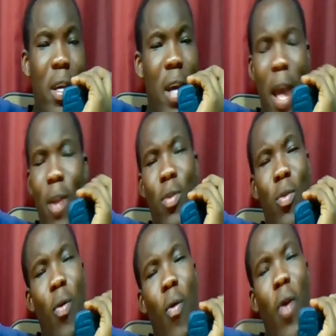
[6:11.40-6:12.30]
Eno
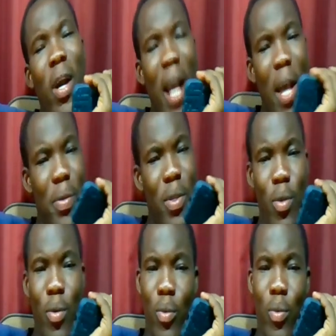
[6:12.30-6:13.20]
de enye ono
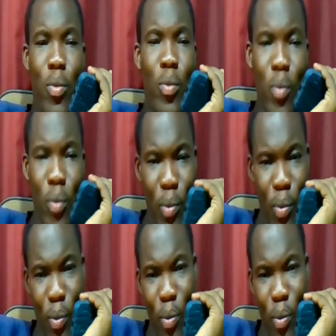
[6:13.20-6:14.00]
because on de oye mate.